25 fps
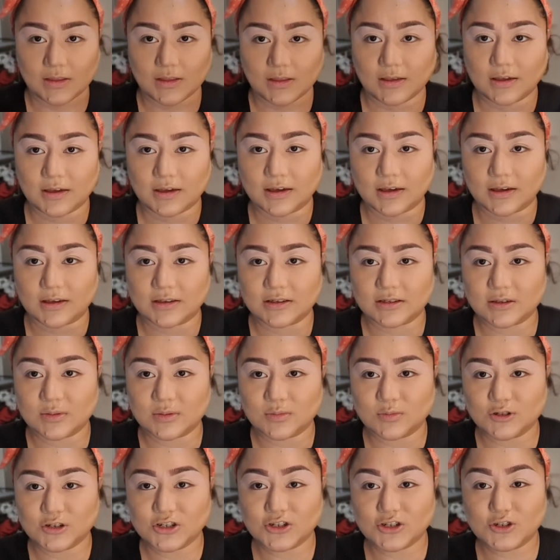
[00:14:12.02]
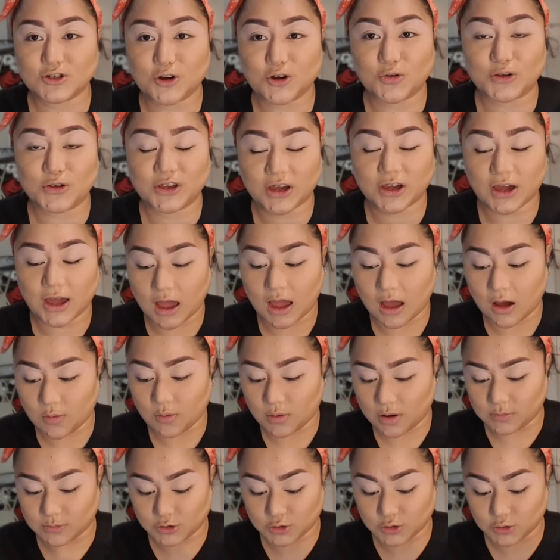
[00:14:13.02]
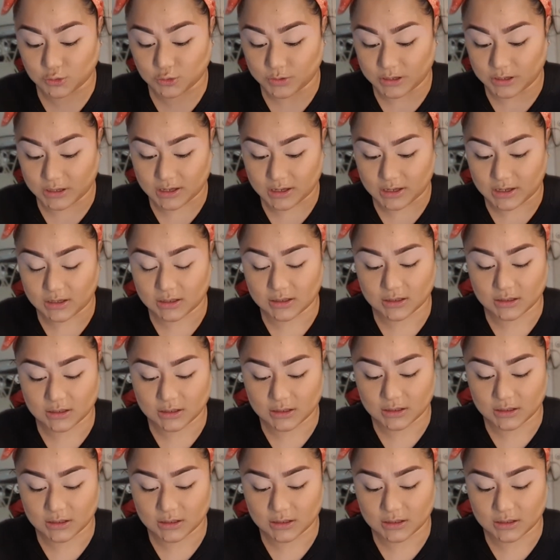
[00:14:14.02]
Okay, so I'm just showing you how I'm doing it.